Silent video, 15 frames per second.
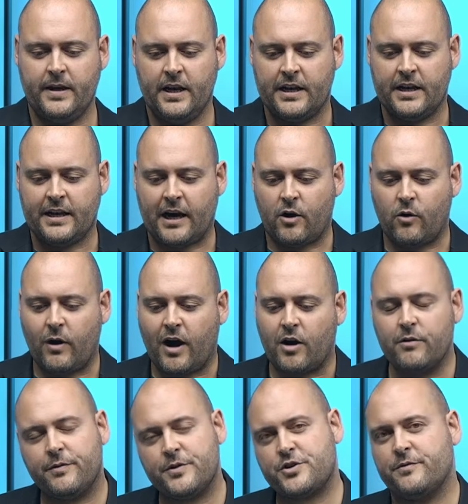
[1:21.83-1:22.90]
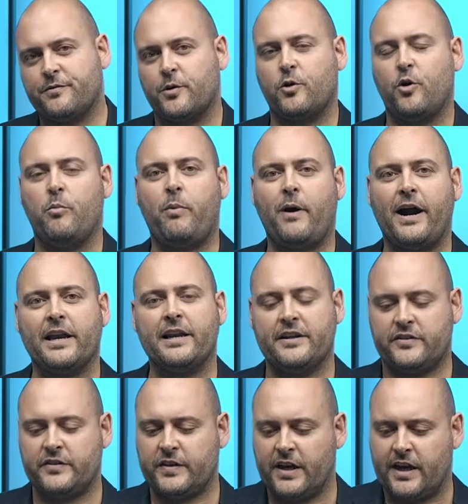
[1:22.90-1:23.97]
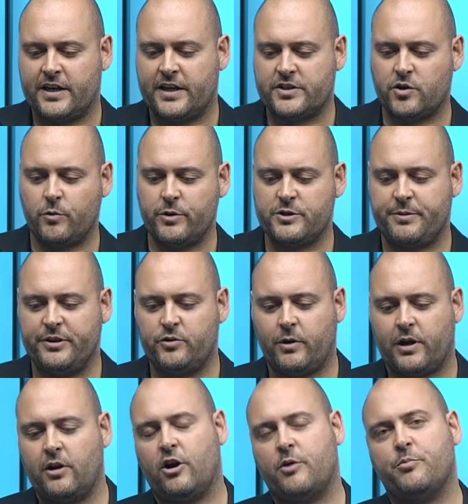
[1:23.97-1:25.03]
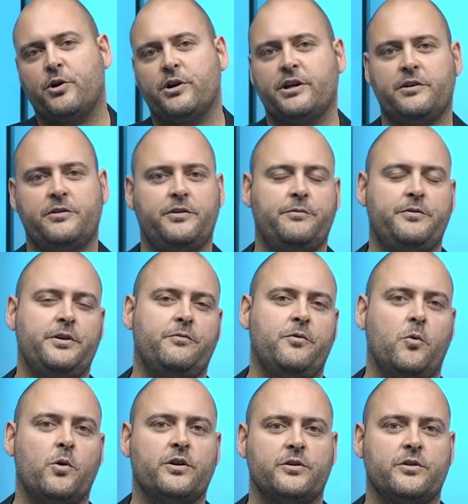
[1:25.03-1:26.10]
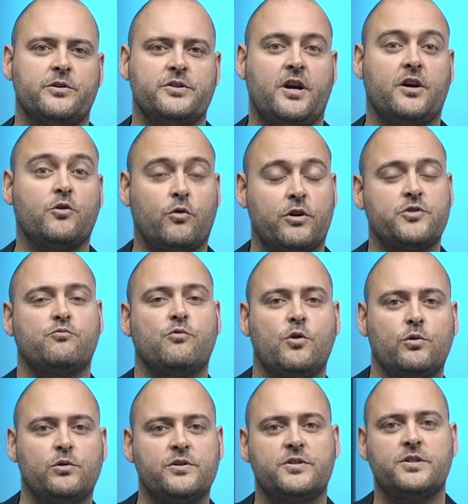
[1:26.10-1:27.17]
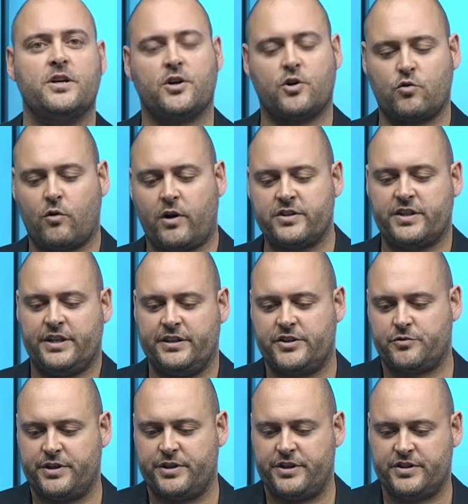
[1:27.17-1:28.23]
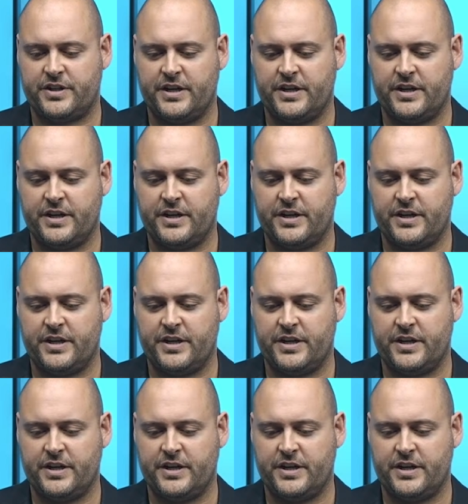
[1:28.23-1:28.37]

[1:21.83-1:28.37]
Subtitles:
Now, our vision for Copilot has always been to unlock productivity for workers across roles, across industries,